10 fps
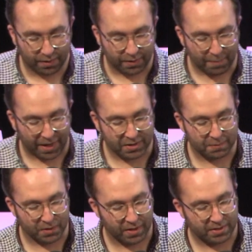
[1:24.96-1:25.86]
the
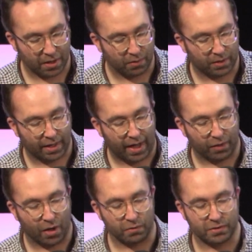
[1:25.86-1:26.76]
managed Magento cloud
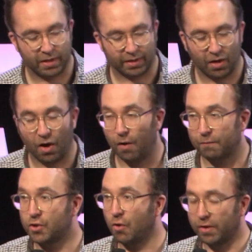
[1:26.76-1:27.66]
hosting
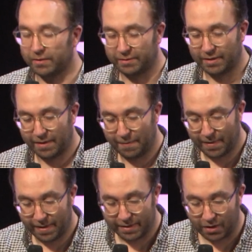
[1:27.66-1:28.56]
of choice.
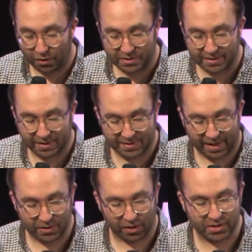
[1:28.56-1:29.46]
Now, Ozzy is a
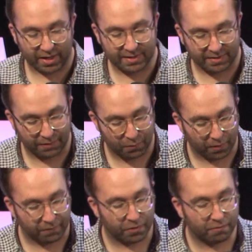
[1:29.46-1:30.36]
technology executive with
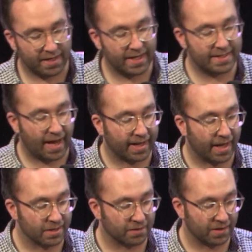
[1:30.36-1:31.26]
over 3
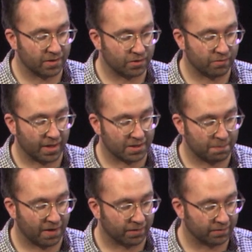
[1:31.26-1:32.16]
decades of industry
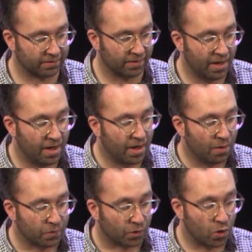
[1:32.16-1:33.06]
experience,
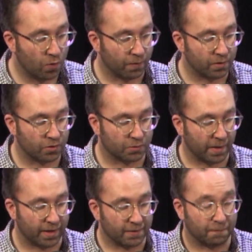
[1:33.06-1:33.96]
with Akoova just
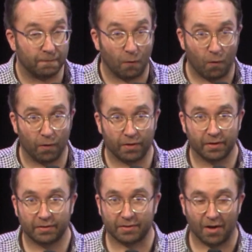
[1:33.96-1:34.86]
being his 4th
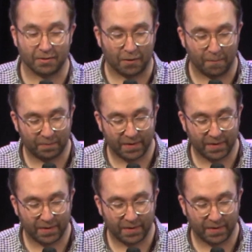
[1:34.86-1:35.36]
startup.